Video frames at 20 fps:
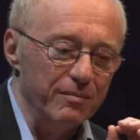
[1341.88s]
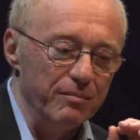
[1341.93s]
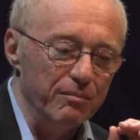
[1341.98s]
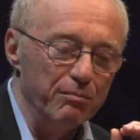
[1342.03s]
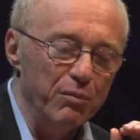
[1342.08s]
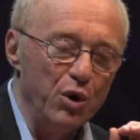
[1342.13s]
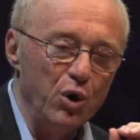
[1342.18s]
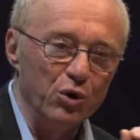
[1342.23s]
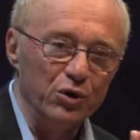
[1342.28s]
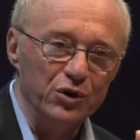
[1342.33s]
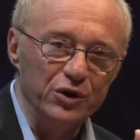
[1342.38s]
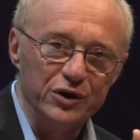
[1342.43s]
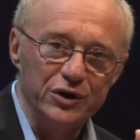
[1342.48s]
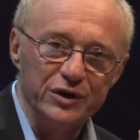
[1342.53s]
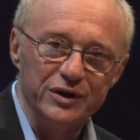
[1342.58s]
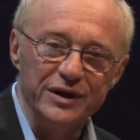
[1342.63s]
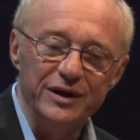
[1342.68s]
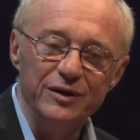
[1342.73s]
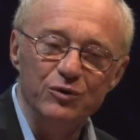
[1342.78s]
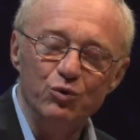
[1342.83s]
monk
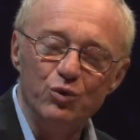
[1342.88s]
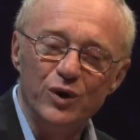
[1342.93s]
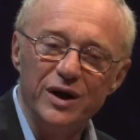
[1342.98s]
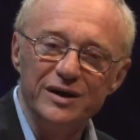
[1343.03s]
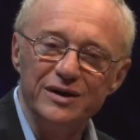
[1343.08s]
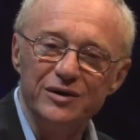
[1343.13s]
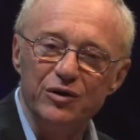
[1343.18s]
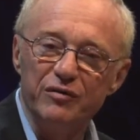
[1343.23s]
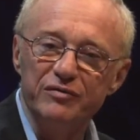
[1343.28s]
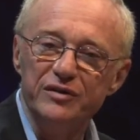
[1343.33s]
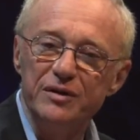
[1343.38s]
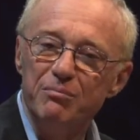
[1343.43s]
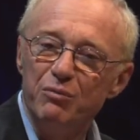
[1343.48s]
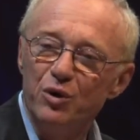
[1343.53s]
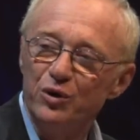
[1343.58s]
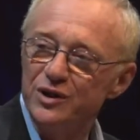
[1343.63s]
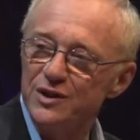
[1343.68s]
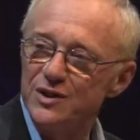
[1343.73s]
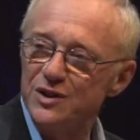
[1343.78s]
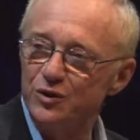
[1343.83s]
in one of the
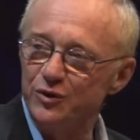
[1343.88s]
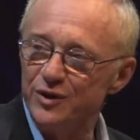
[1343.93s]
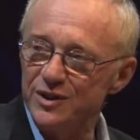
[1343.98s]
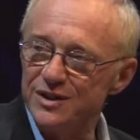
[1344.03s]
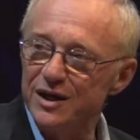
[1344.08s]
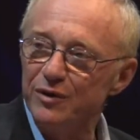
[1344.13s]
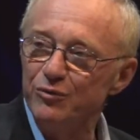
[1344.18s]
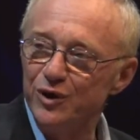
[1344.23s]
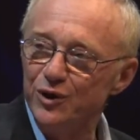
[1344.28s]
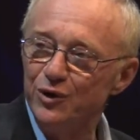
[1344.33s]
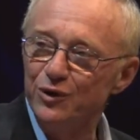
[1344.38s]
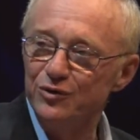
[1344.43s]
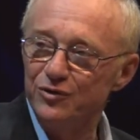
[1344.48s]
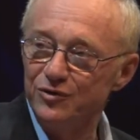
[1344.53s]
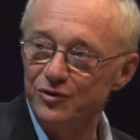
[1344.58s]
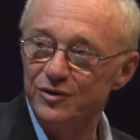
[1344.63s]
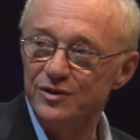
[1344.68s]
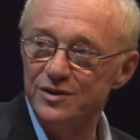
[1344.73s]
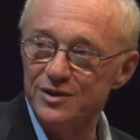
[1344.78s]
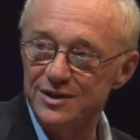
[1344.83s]
monasteries, I will not
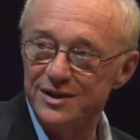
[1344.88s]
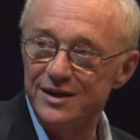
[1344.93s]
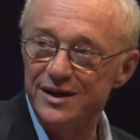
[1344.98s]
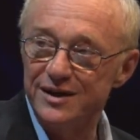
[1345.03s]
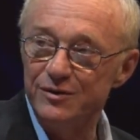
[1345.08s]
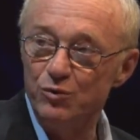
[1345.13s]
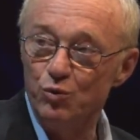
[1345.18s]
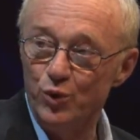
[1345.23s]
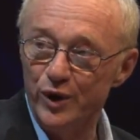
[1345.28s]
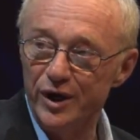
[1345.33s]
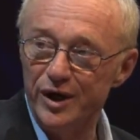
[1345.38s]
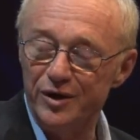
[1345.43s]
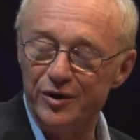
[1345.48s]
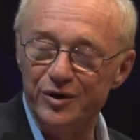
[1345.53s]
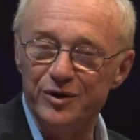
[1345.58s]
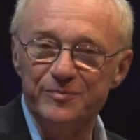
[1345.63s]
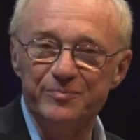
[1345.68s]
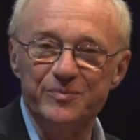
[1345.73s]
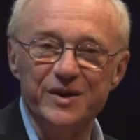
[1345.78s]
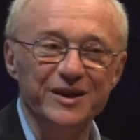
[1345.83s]
say
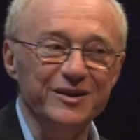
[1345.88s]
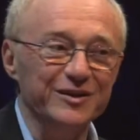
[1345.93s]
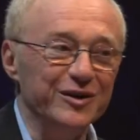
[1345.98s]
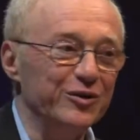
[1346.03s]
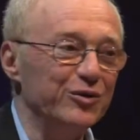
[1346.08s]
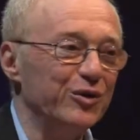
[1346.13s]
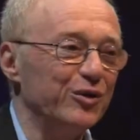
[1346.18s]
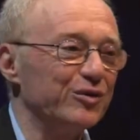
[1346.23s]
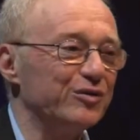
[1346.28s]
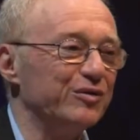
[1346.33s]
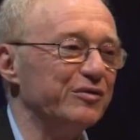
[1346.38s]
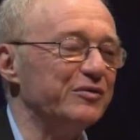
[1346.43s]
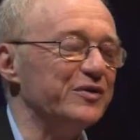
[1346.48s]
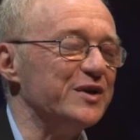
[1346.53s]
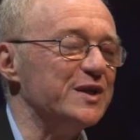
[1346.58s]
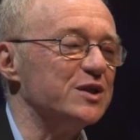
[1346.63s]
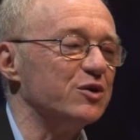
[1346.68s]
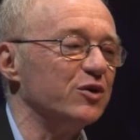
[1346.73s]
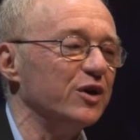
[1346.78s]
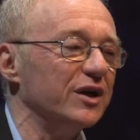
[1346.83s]
where, in the north of
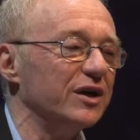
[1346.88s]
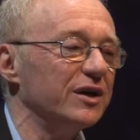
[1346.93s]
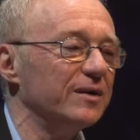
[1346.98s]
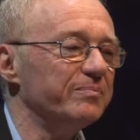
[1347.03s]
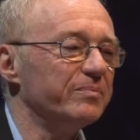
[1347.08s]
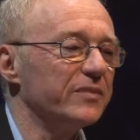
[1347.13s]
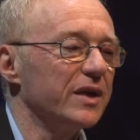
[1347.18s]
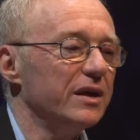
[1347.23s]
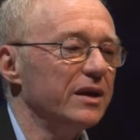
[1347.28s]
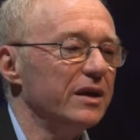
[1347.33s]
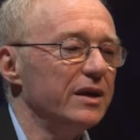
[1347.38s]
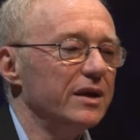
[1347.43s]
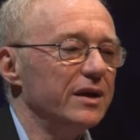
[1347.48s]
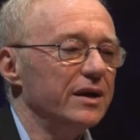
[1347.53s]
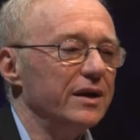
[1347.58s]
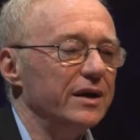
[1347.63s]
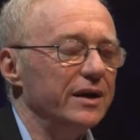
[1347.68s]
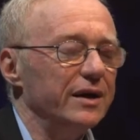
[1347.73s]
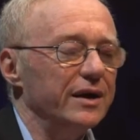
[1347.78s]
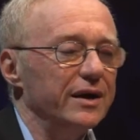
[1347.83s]
Israel,
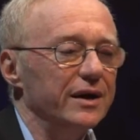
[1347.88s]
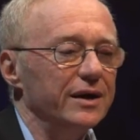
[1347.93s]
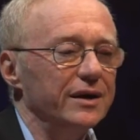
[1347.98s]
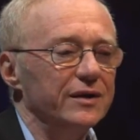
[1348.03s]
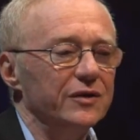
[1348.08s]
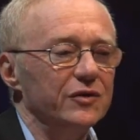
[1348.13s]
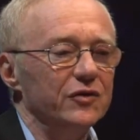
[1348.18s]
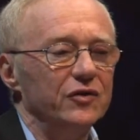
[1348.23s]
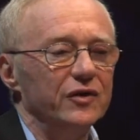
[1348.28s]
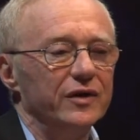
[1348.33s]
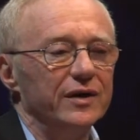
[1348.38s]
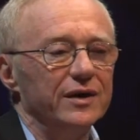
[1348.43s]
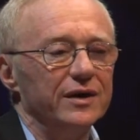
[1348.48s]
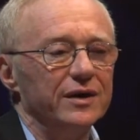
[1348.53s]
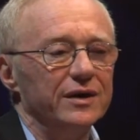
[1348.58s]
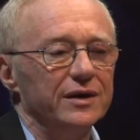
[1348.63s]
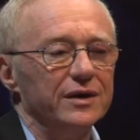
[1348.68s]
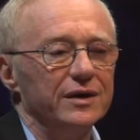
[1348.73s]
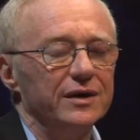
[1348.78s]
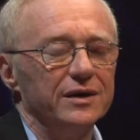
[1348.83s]
and,
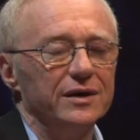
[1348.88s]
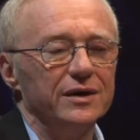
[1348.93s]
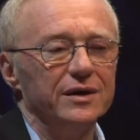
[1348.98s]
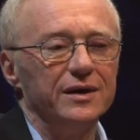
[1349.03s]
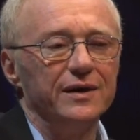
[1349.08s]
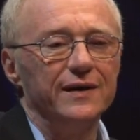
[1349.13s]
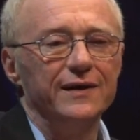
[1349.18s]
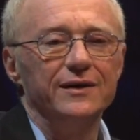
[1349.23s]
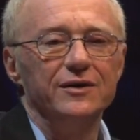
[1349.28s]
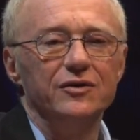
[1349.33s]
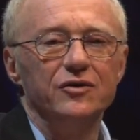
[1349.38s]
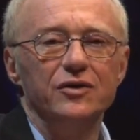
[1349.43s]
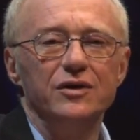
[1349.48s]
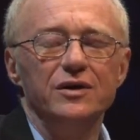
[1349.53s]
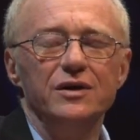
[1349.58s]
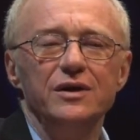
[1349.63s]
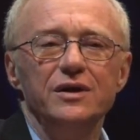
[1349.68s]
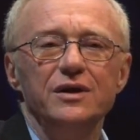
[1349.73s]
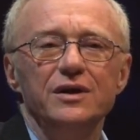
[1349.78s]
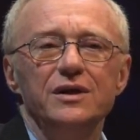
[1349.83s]
uh, and
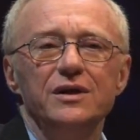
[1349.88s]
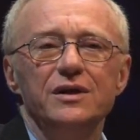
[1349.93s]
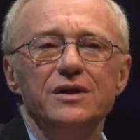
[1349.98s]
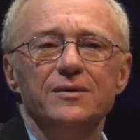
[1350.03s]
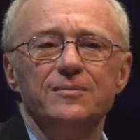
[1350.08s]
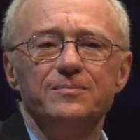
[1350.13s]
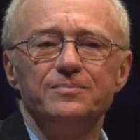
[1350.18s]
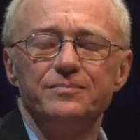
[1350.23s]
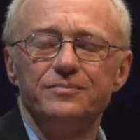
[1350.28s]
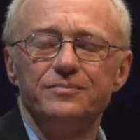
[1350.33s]
he